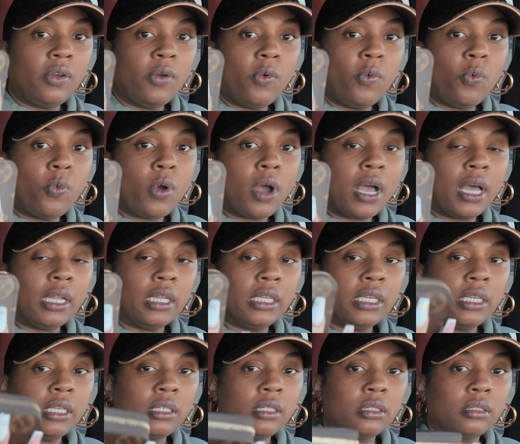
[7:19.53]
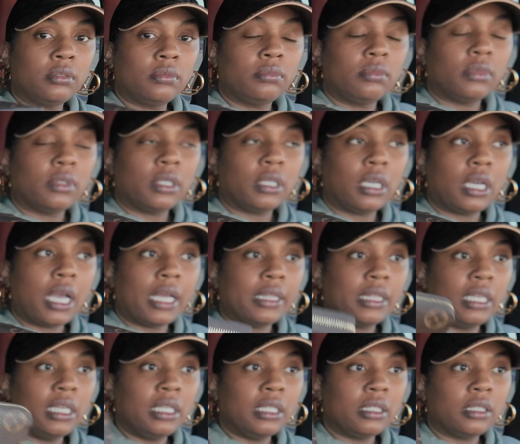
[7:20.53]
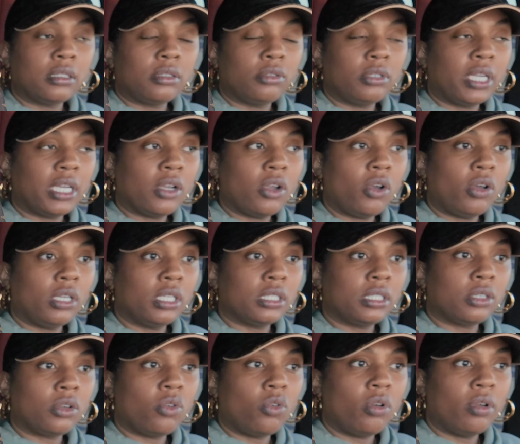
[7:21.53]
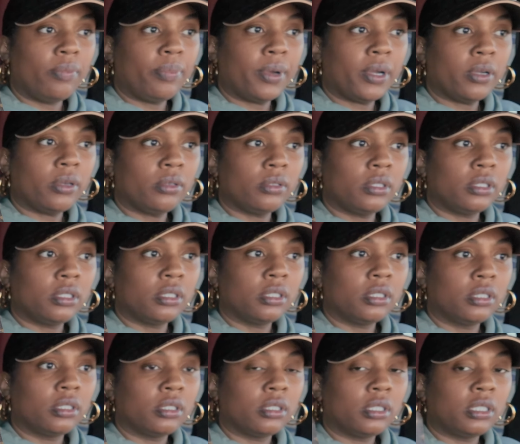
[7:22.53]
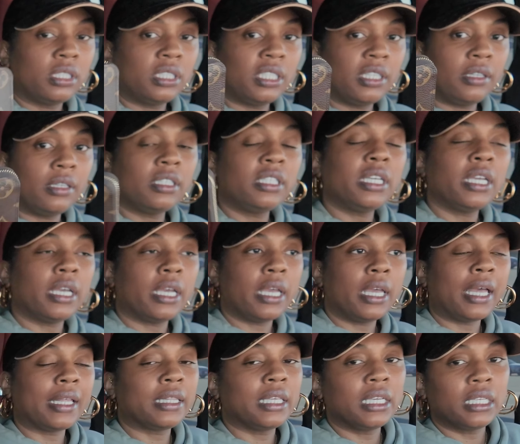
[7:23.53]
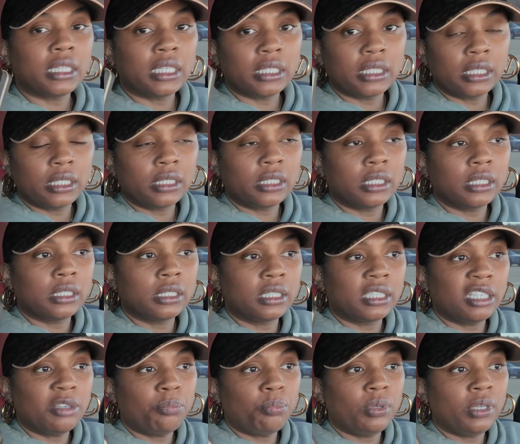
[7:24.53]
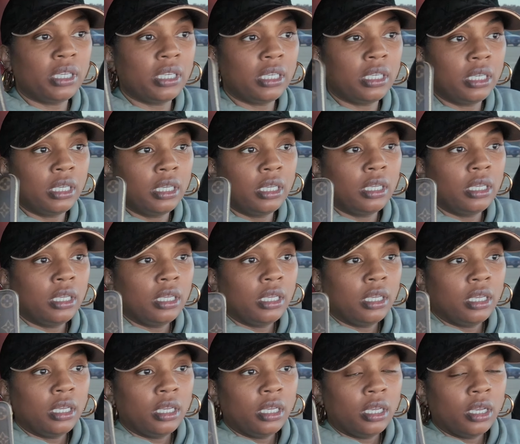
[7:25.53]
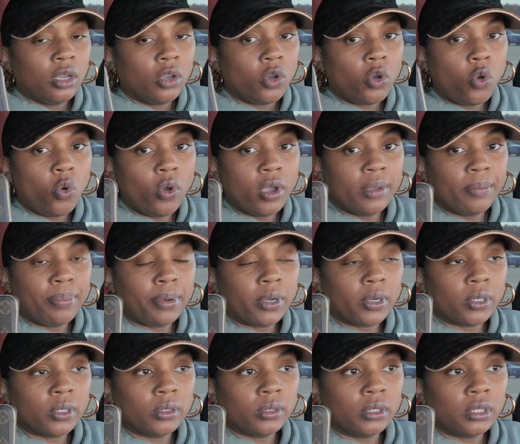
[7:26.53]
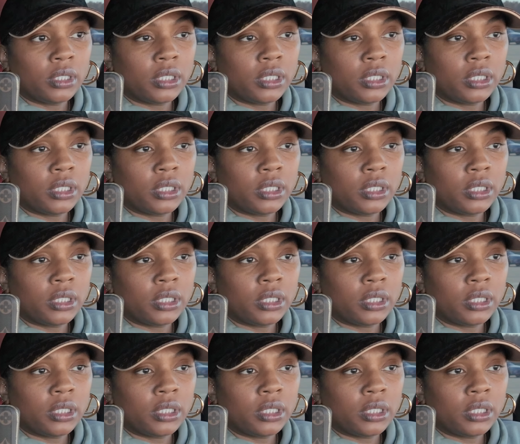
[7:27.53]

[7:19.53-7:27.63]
wallet. Do they call this a coin purse? Yeah, I think this is the zippy coin purse.